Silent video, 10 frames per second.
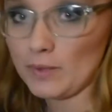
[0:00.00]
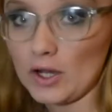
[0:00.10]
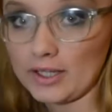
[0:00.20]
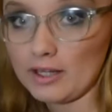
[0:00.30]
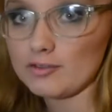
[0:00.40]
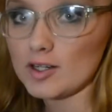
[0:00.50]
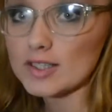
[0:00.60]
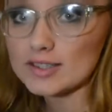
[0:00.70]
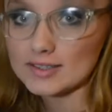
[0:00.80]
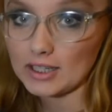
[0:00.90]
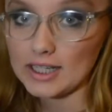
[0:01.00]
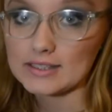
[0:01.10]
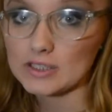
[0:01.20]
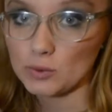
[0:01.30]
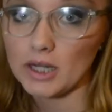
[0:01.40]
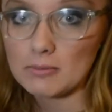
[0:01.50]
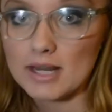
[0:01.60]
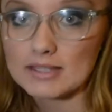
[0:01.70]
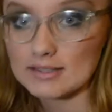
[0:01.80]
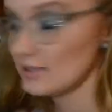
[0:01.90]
to be cooking first because that needs like 20 minutes to